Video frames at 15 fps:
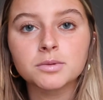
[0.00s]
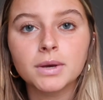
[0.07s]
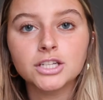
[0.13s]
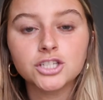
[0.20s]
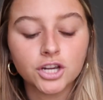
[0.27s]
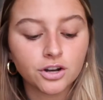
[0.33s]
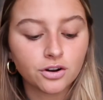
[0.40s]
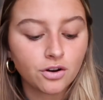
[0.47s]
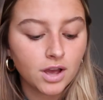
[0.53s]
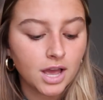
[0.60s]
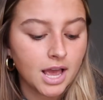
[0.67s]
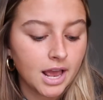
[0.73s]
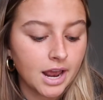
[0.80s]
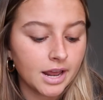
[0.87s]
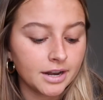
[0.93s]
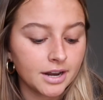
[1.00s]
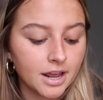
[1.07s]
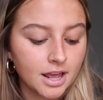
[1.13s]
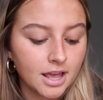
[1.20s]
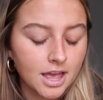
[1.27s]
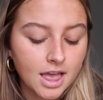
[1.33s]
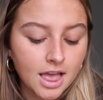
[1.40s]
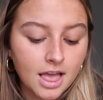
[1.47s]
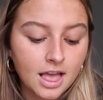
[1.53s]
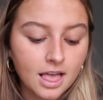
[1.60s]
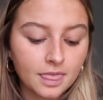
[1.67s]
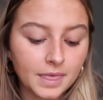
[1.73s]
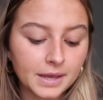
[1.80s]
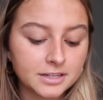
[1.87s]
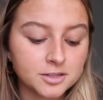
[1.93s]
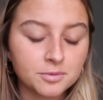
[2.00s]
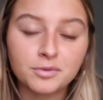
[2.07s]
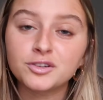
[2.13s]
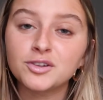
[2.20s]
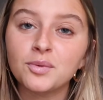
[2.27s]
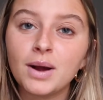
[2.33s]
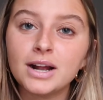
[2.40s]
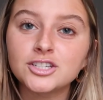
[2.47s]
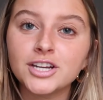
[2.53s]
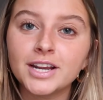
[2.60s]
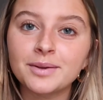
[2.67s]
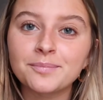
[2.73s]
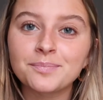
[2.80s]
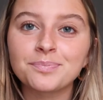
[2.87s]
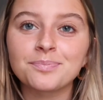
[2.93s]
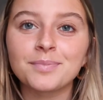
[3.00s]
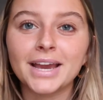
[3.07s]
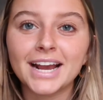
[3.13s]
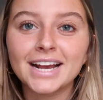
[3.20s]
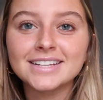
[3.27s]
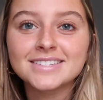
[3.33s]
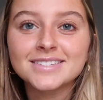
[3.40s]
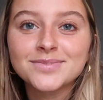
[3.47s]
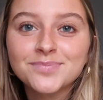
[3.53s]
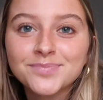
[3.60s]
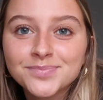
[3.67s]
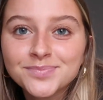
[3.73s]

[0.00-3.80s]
to my channel, and thanks so much for watching. Bye, guys.